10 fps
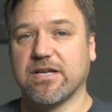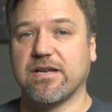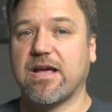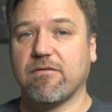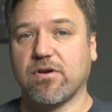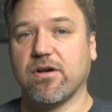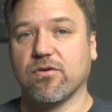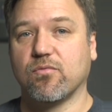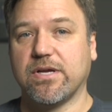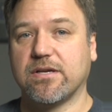it every
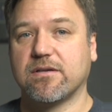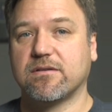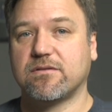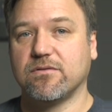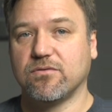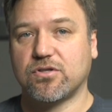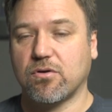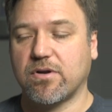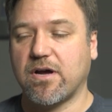other week to show